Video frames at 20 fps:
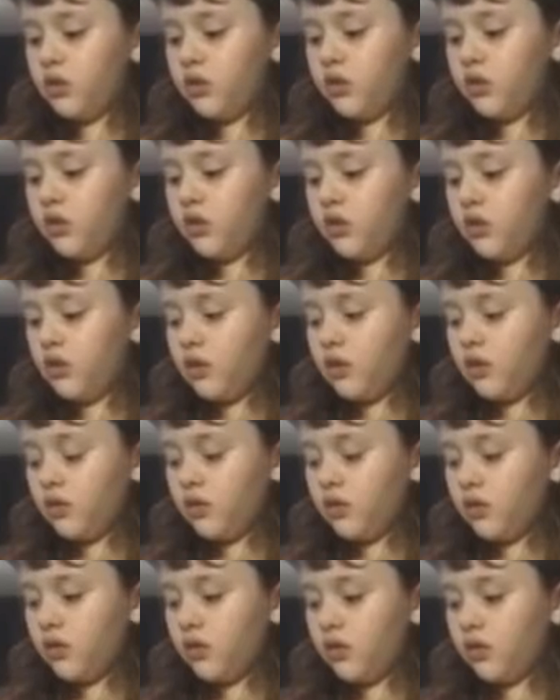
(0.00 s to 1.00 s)

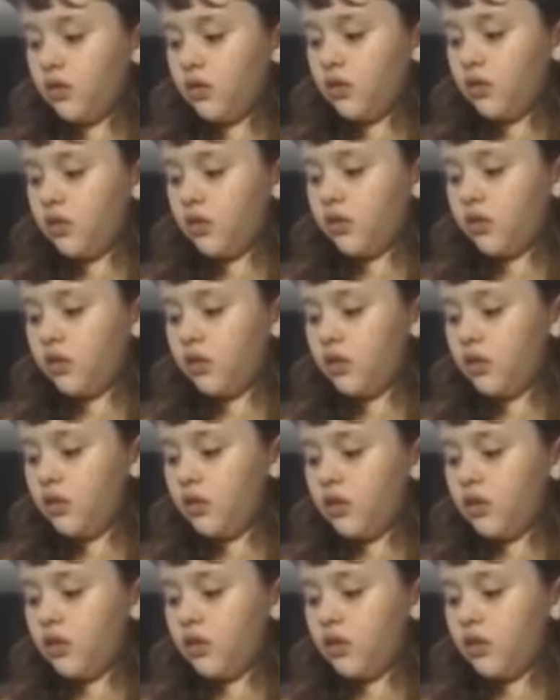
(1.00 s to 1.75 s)
No one is speaking in this clip.